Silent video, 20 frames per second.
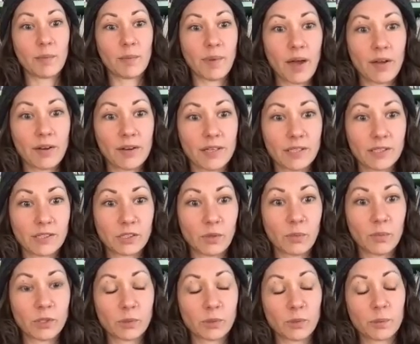about it it's so
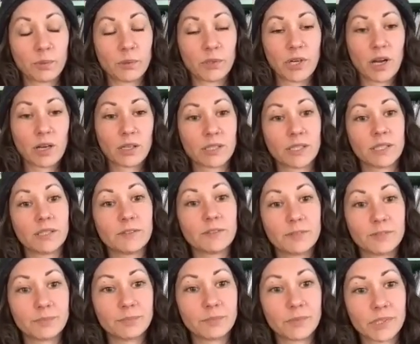much more productive
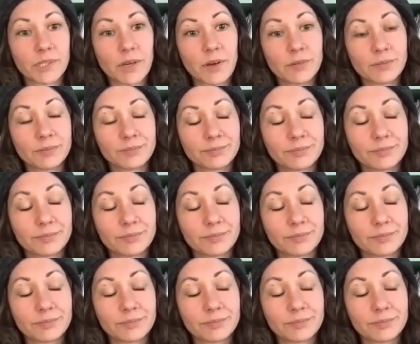so